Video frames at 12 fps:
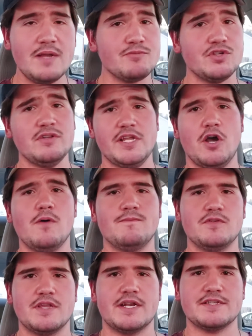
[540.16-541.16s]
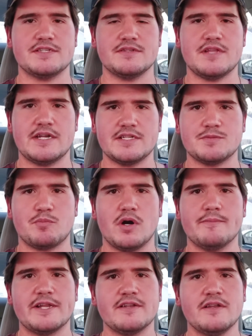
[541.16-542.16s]
certainly hopeful that it's
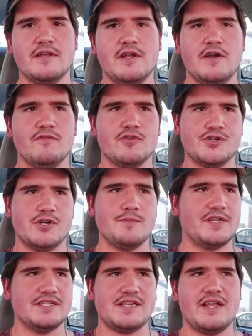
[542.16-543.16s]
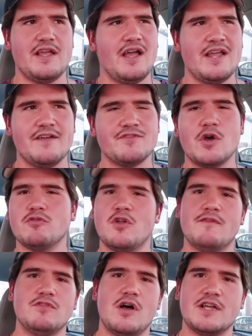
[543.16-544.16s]
permanent for sure, because I have no
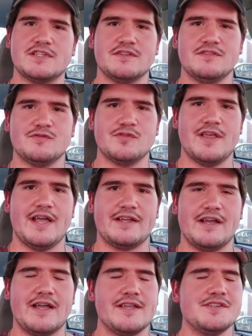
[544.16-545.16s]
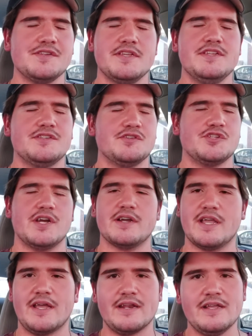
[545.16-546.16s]
love loss for that guy. He's a
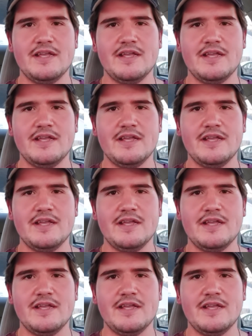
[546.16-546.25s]
jughead